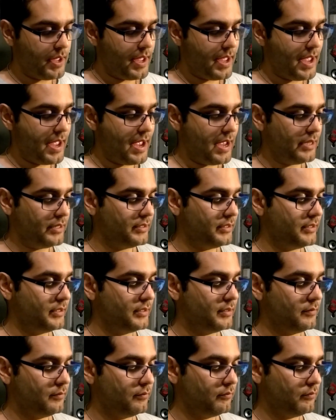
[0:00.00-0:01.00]

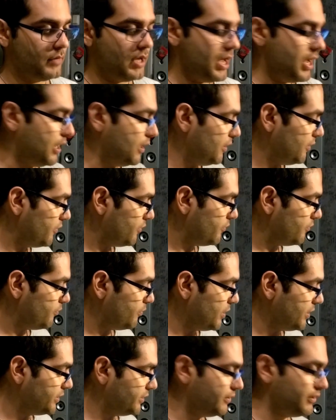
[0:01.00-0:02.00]
as
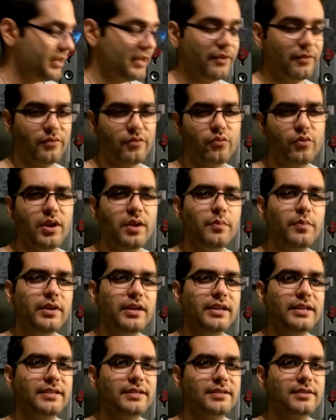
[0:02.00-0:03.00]
basically a
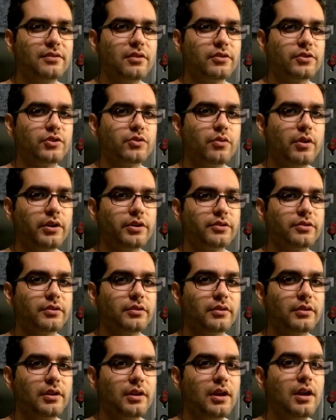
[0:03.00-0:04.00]
three-piece construction.